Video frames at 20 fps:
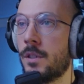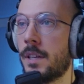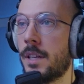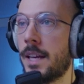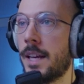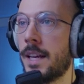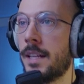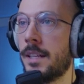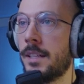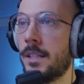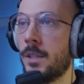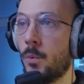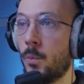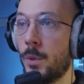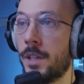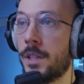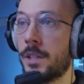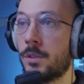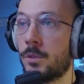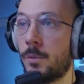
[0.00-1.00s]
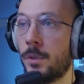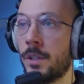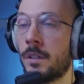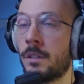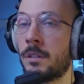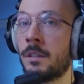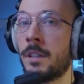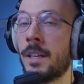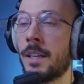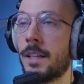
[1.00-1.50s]
and we can
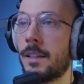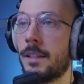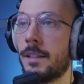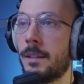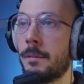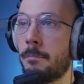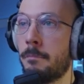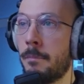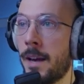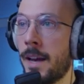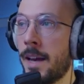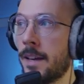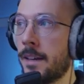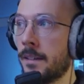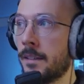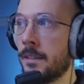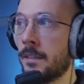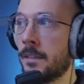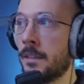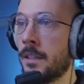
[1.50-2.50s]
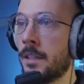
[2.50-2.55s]
trigger the bang